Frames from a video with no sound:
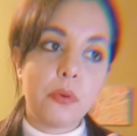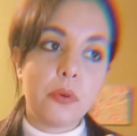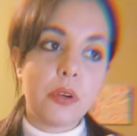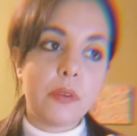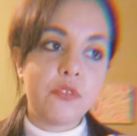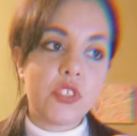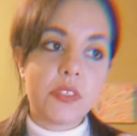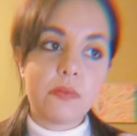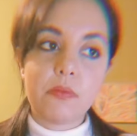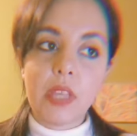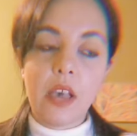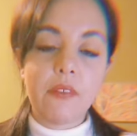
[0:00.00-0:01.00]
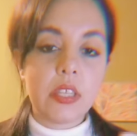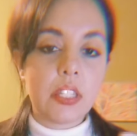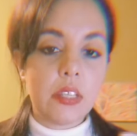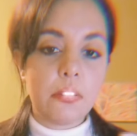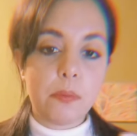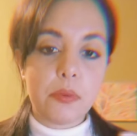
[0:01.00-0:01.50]
or just having
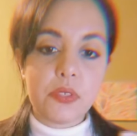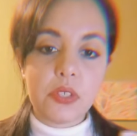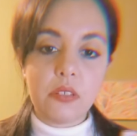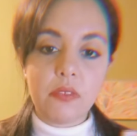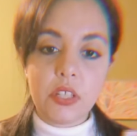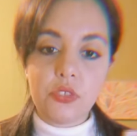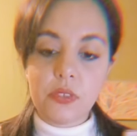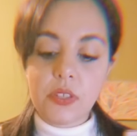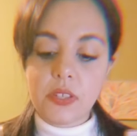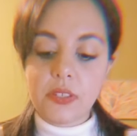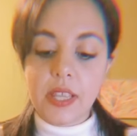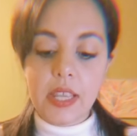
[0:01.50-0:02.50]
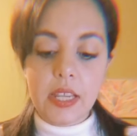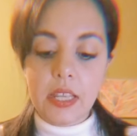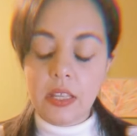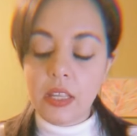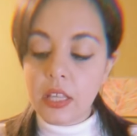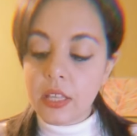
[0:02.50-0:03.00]
here a person of interest
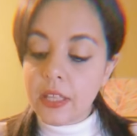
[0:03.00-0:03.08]
dating.